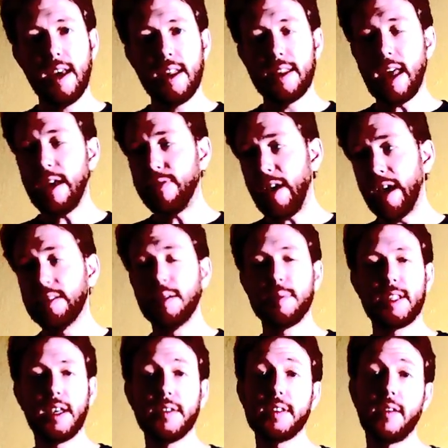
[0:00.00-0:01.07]
they found
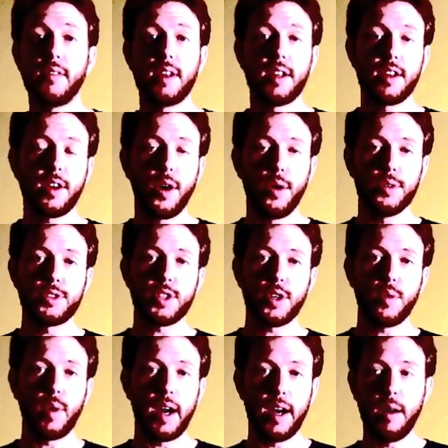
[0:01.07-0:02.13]
themselves living in a culture
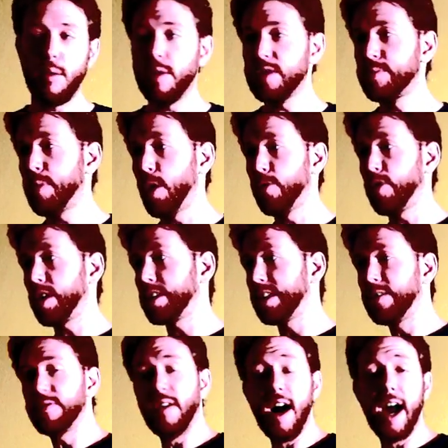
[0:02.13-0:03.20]
where it was perfectly
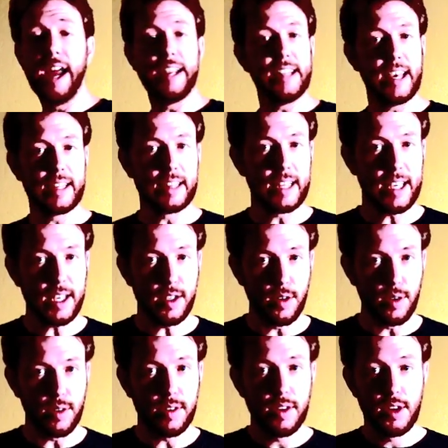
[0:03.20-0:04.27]
fine and
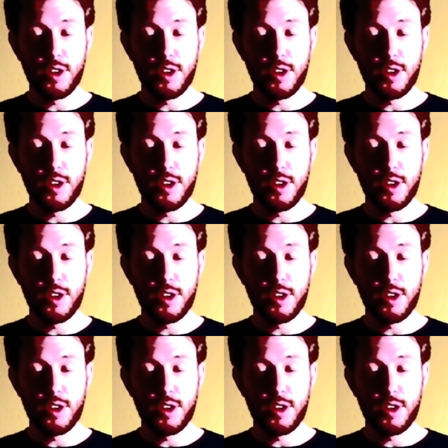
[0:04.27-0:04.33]
legal